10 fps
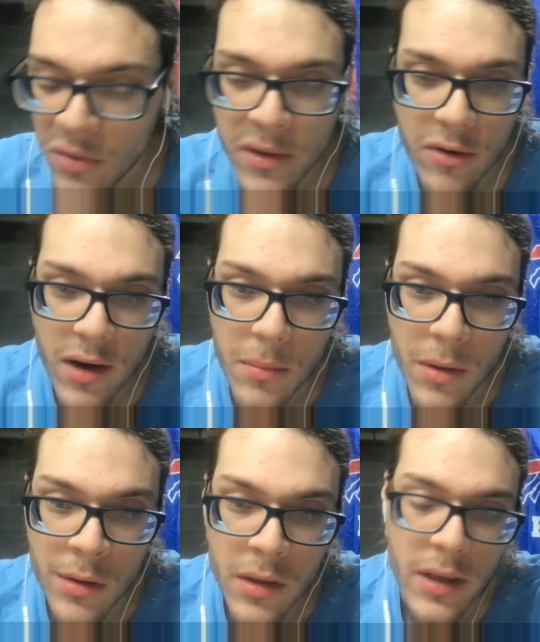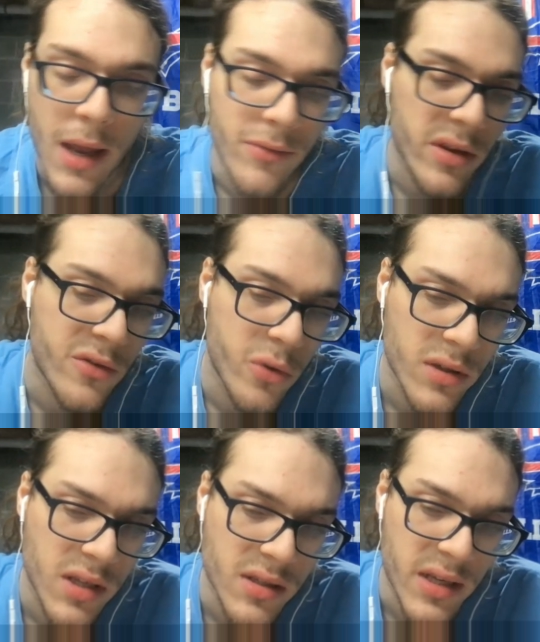incredible. Like, obviously, he tore
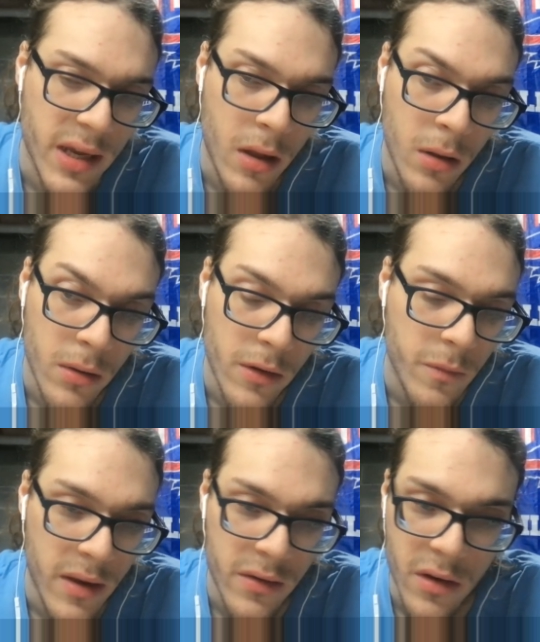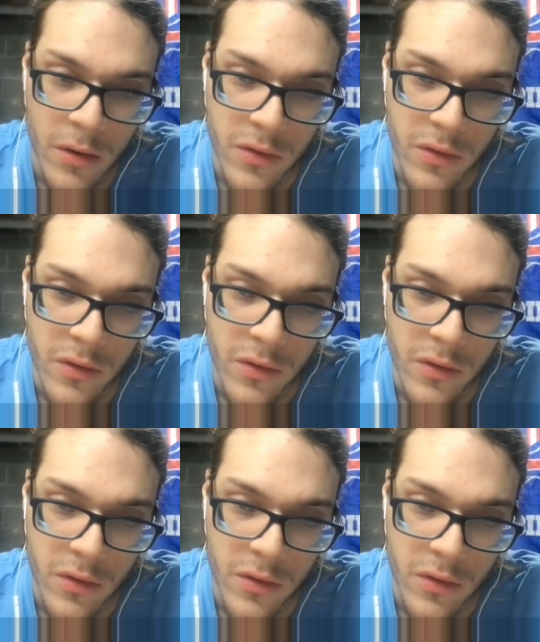his ACL this past year,